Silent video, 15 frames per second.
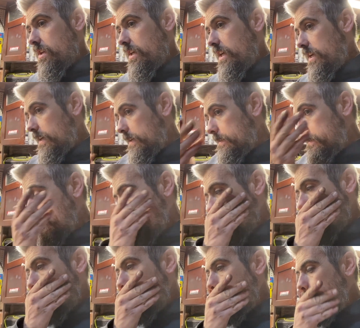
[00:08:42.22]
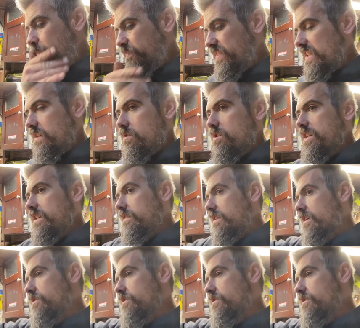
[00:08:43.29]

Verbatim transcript: and uh, I'll get the